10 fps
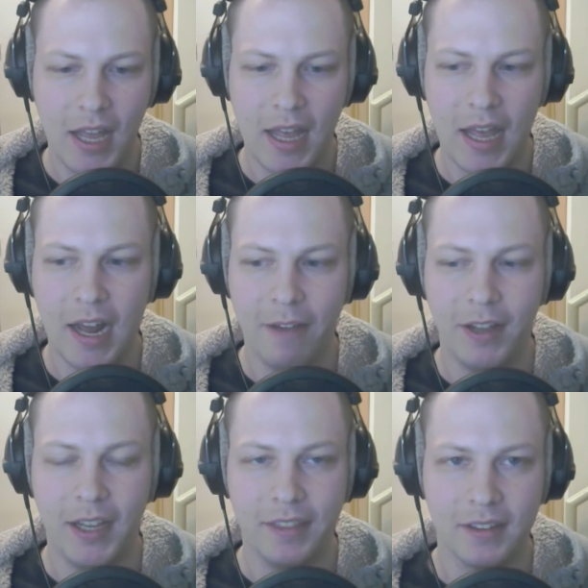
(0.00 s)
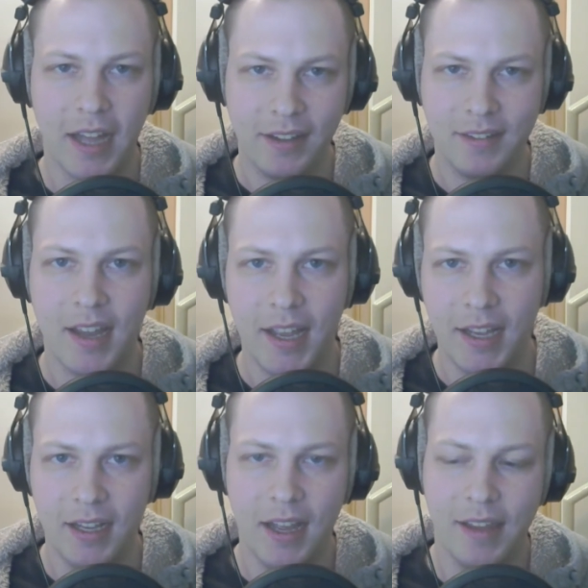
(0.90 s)
and having the last
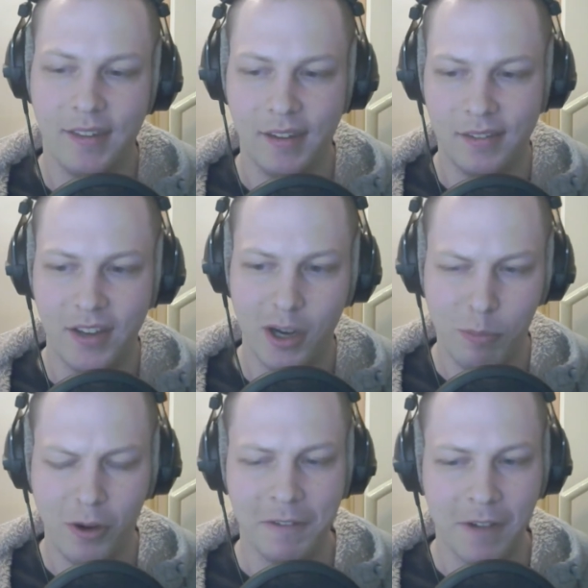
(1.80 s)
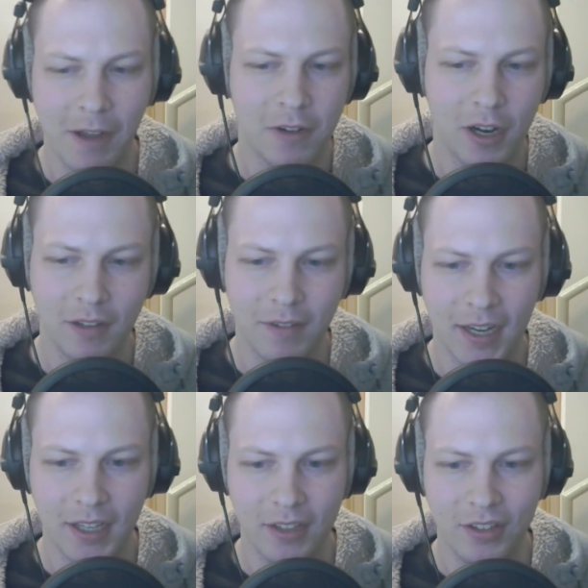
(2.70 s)
say as a 0.5 card
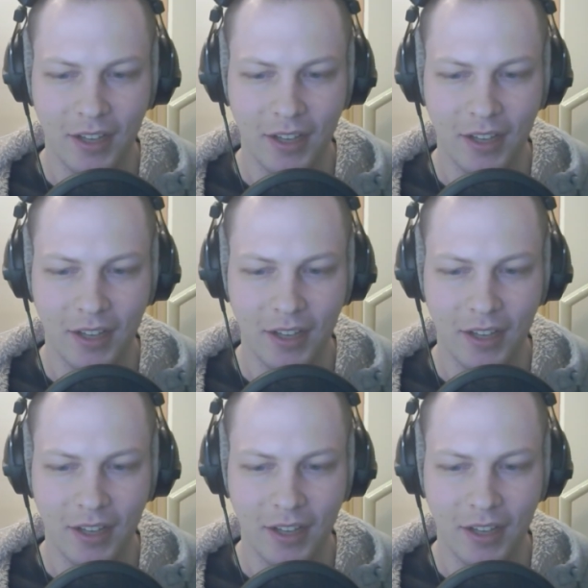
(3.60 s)
advantage.